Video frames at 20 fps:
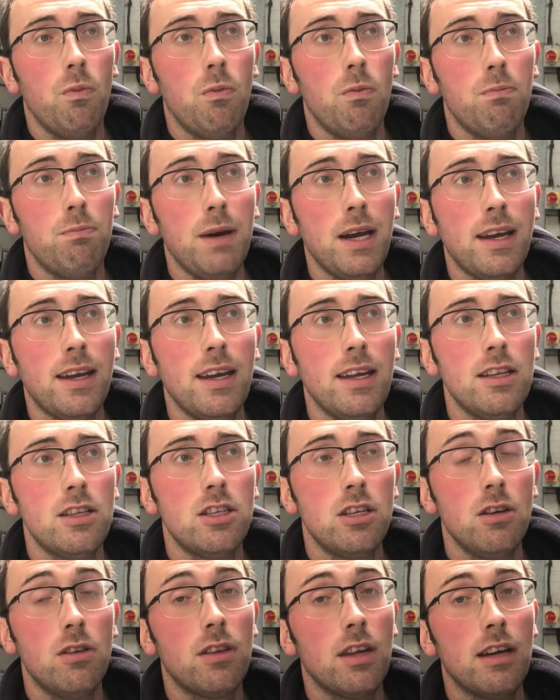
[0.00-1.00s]
back in
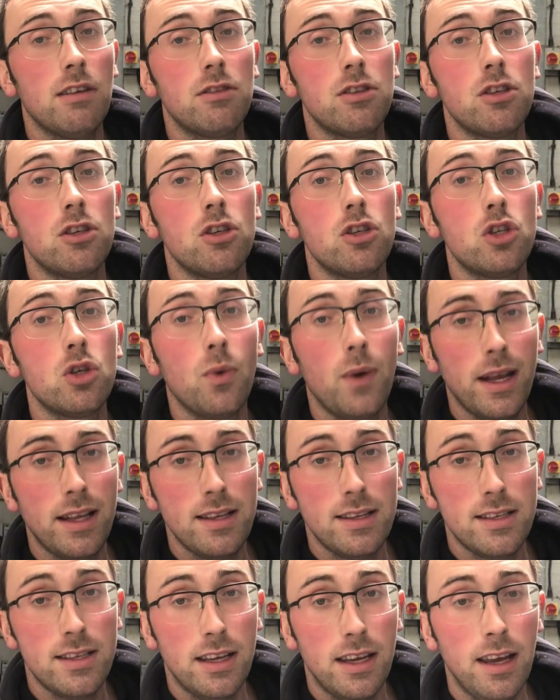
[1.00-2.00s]

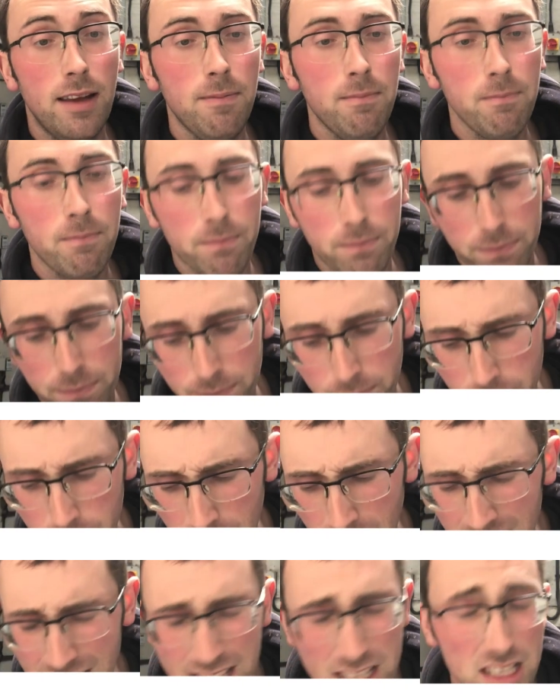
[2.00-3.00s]
2020,
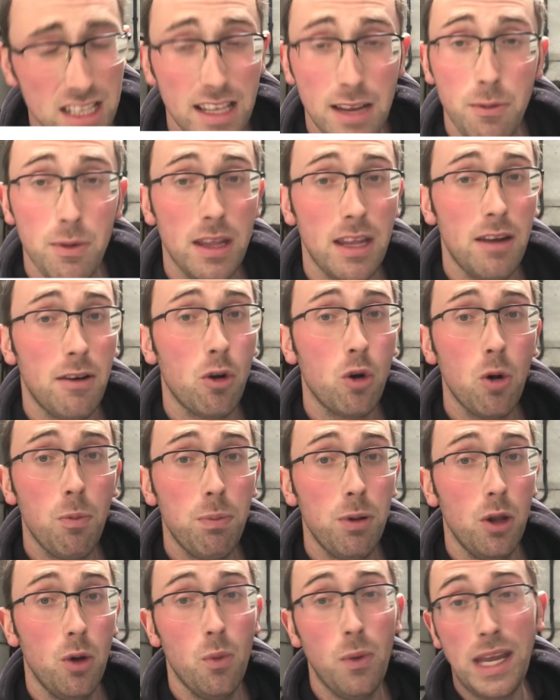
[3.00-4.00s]
literally within a
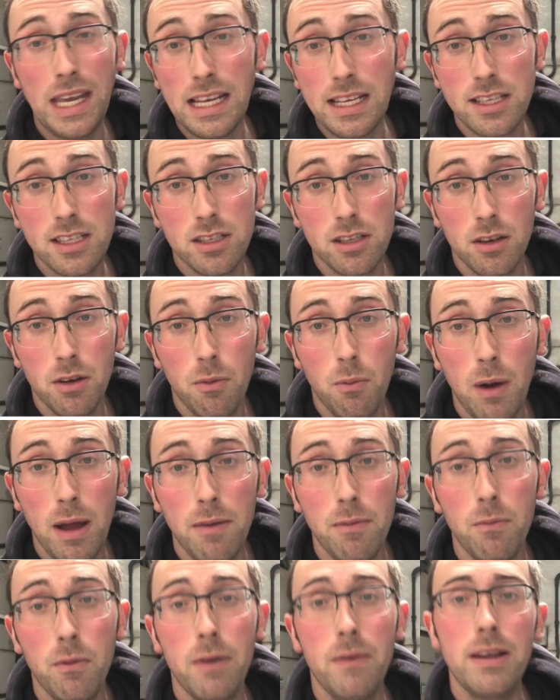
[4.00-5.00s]
couple of weeks
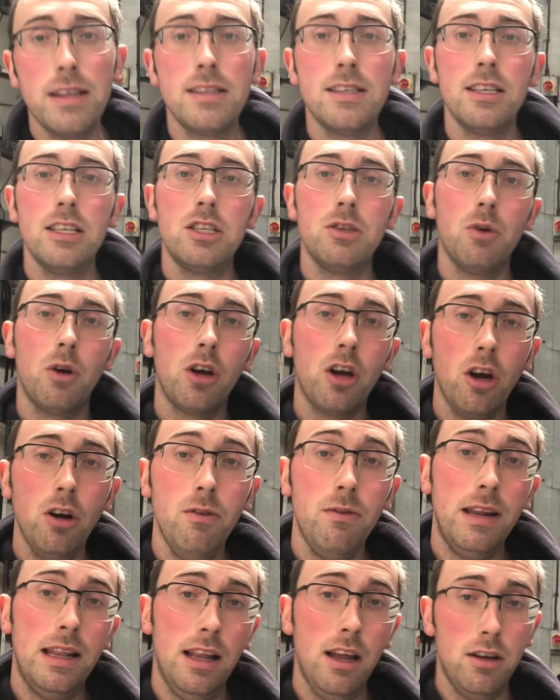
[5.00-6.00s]
when we went into a
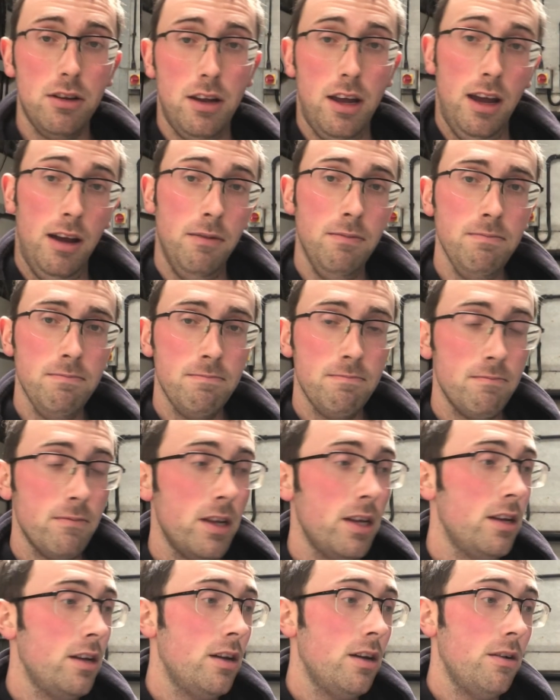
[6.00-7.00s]
COVID lockdown,
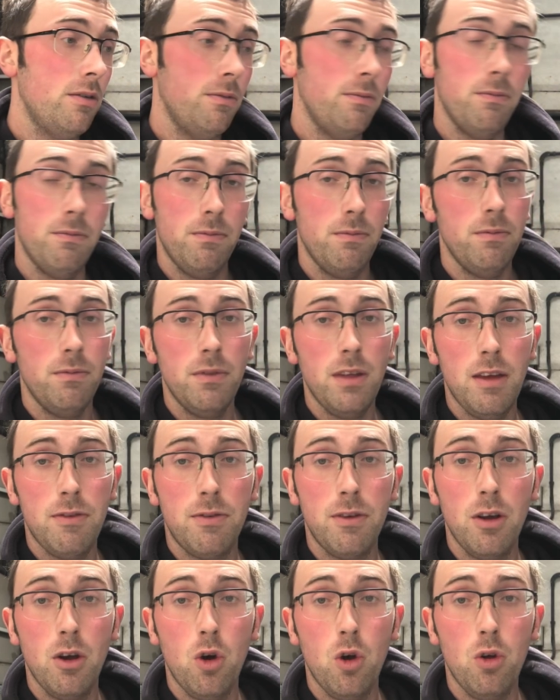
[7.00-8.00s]
if
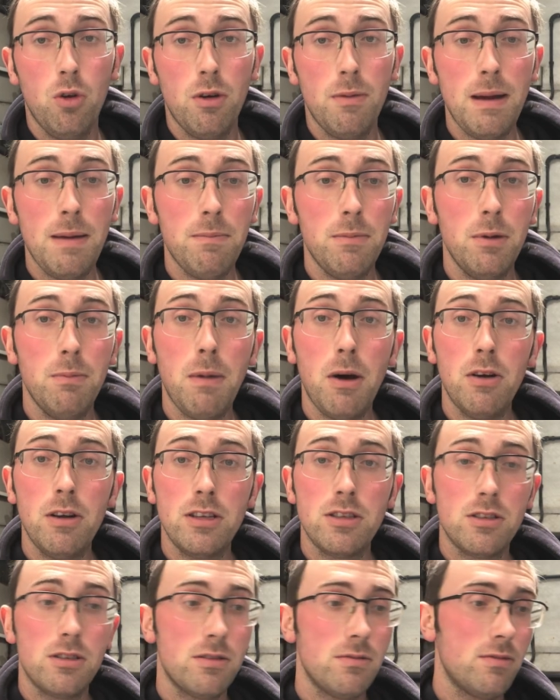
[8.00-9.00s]
you all remember,
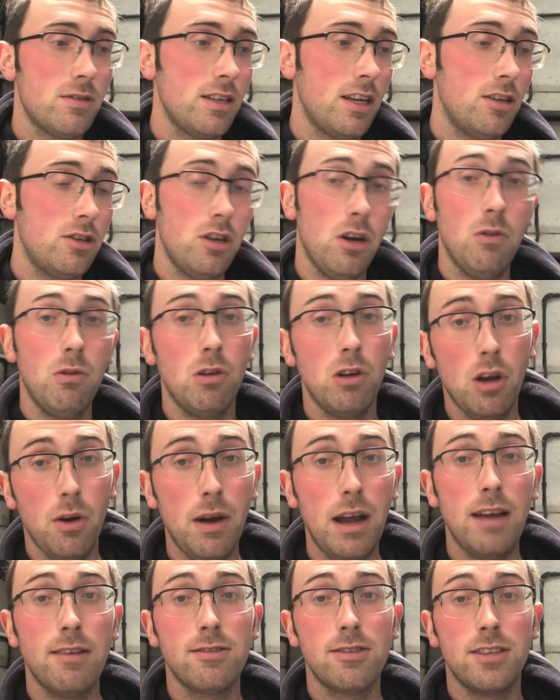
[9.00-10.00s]
Boris said don't go
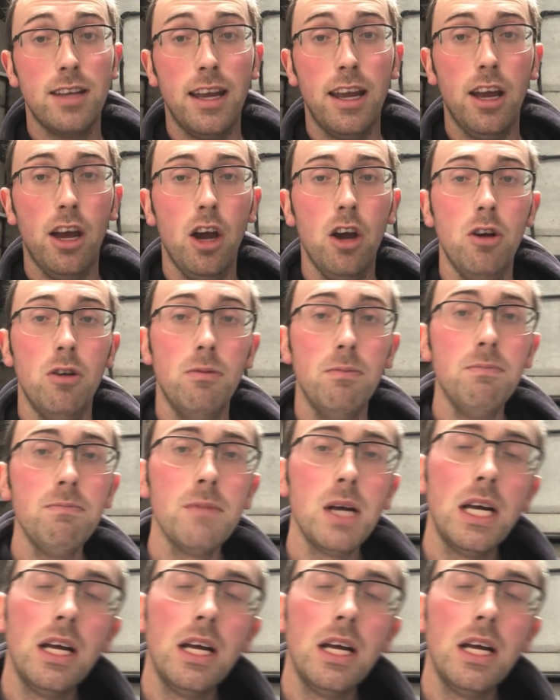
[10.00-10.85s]
out, stay at home.